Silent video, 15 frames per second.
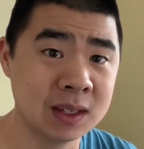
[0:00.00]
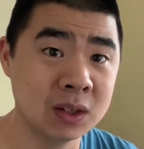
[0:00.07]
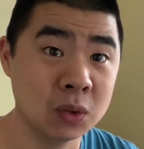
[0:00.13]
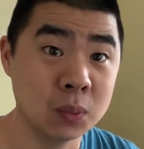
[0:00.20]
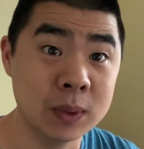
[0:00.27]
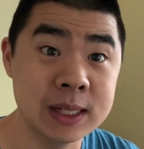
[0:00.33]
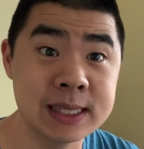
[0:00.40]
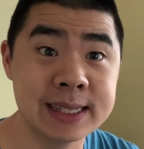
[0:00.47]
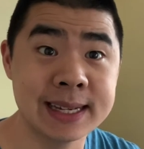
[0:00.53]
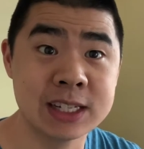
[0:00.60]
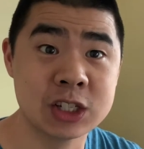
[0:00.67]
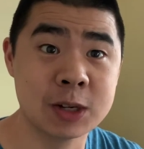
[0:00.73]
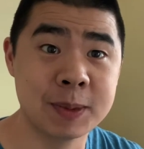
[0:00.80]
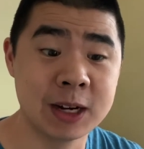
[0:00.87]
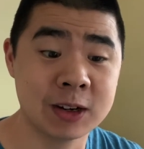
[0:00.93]
Wednesday's
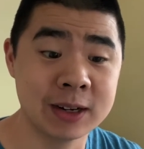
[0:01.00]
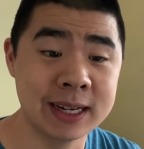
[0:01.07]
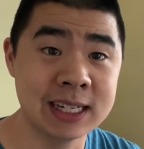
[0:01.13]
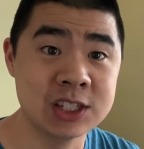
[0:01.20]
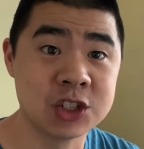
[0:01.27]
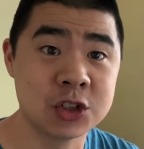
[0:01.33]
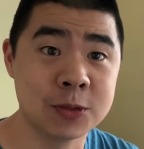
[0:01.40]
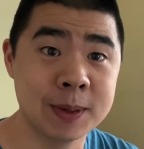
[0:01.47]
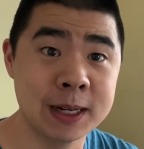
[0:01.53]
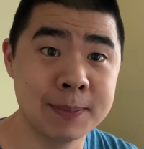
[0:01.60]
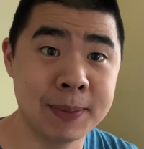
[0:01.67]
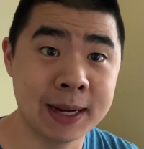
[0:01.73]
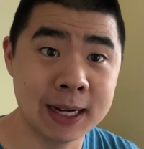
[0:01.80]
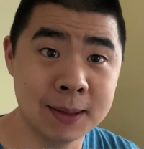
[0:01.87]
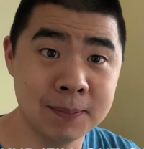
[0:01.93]
gonna be our instrument
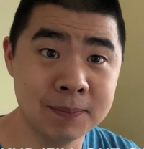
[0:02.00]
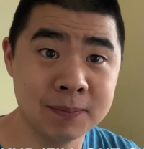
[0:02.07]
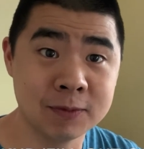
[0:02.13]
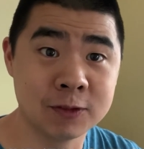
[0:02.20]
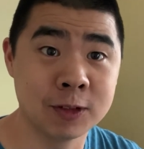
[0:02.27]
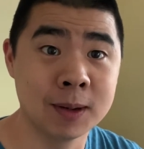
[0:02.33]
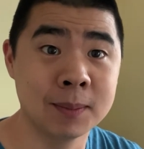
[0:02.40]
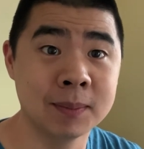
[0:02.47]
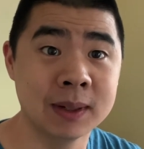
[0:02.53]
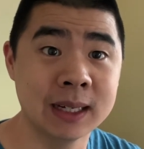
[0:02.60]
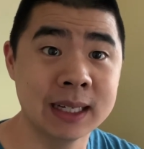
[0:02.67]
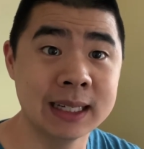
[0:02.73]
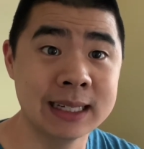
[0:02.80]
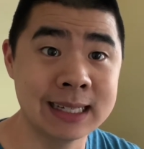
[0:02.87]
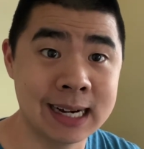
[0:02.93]
pickup from
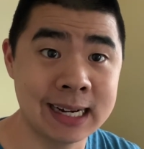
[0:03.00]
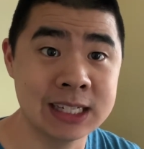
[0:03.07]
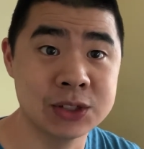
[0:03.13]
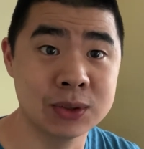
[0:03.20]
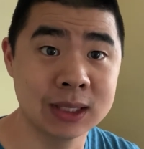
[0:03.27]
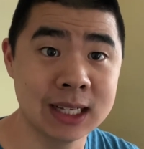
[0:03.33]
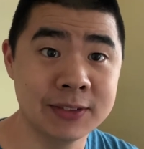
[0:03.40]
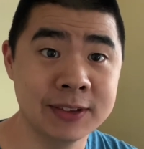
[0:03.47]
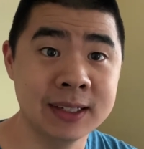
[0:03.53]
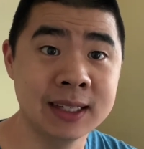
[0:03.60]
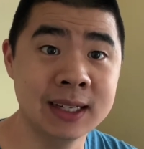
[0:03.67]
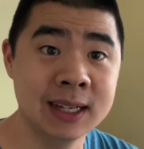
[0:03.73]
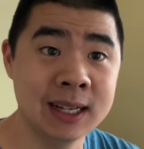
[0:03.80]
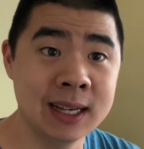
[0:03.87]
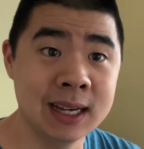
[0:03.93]
9 to 11.
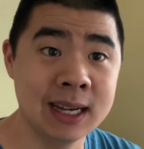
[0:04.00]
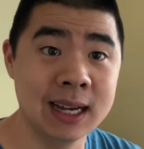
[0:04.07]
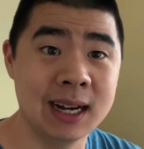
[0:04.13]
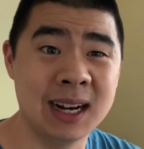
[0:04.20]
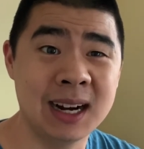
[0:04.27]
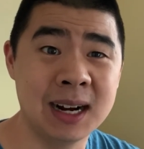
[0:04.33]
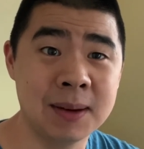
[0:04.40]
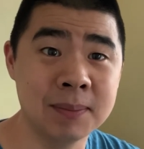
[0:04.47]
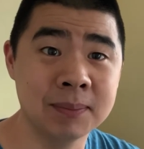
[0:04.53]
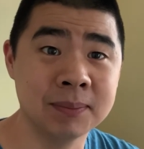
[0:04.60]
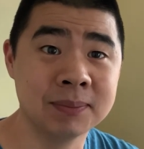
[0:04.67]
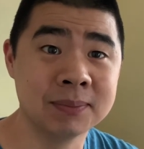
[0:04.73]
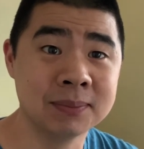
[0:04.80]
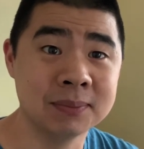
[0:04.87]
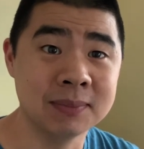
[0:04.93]
Um,
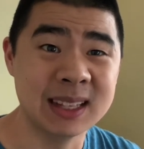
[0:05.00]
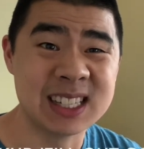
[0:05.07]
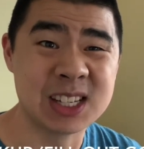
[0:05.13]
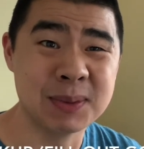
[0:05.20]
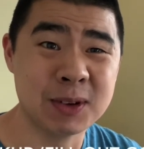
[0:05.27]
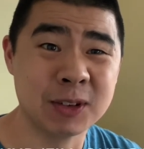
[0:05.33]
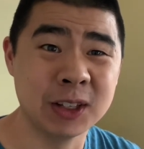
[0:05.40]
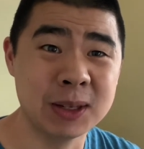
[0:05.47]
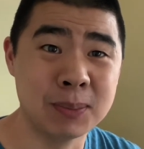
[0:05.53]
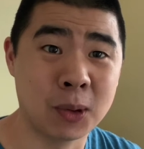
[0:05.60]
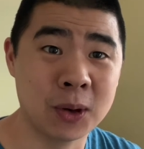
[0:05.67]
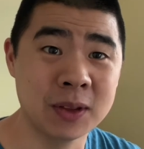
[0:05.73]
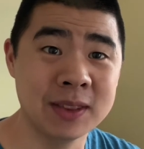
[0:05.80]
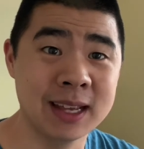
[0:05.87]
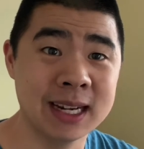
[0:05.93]
it's gonna be really
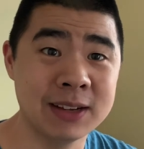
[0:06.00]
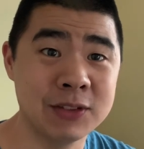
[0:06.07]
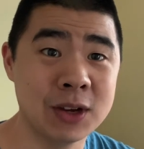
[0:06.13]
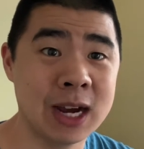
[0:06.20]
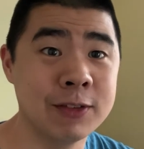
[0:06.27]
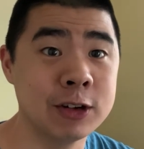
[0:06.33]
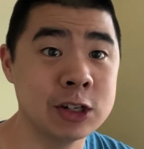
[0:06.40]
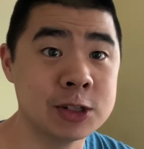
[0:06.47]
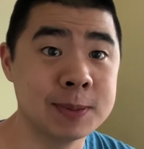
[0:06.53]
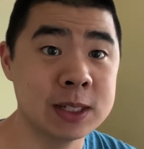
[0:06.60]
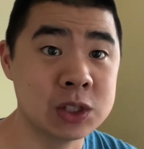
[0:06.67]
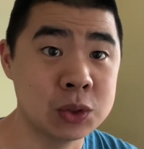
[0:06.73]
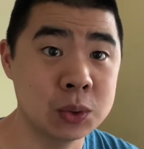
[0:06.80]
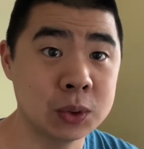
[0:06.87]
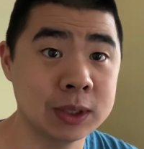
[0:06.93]
important that if you have your instrument at
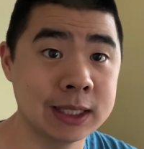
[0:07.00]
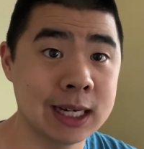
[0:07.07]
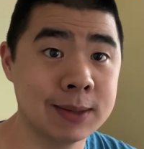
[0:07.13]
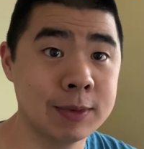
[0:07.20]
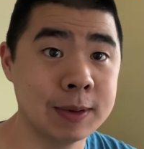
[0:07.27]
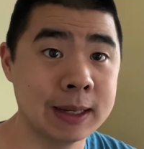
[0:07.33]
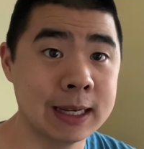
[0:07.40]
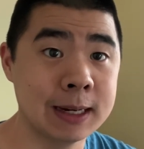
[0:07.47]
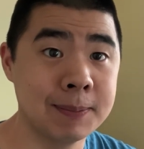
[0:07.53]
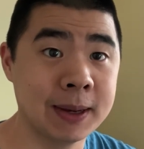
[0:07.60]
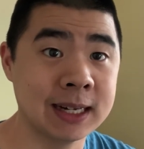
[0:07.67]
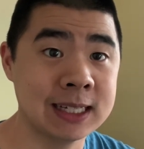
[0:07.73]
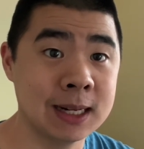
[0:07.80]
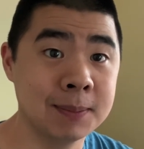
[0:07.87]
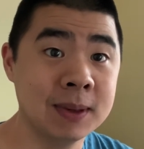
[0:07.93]
school to come and get it
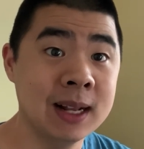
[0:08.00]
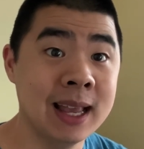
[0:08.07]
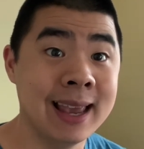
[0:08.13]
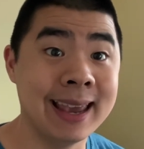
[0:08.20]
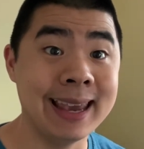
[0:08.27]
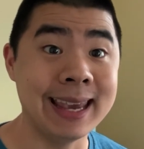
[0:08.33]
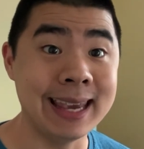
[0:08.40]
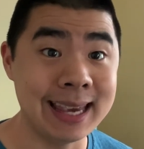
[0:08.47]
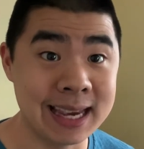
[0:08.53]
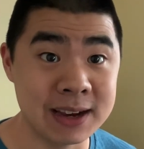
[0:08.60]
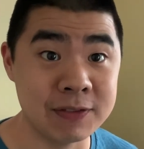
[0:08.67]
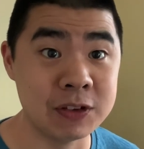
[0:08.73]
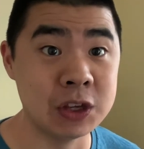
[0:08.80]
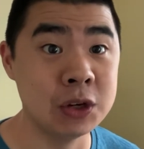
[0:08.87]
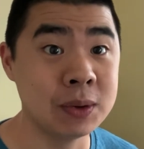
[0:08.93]
picked up.
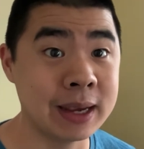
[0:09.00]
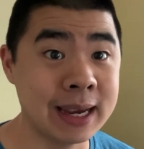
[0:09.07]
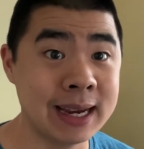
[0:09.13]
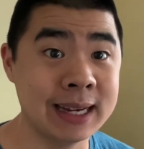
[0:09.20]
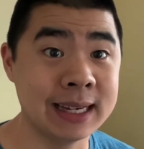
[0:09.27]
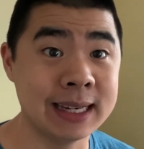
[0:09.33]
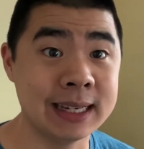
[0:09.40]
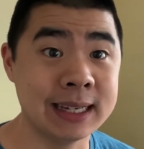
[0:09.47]
If you can't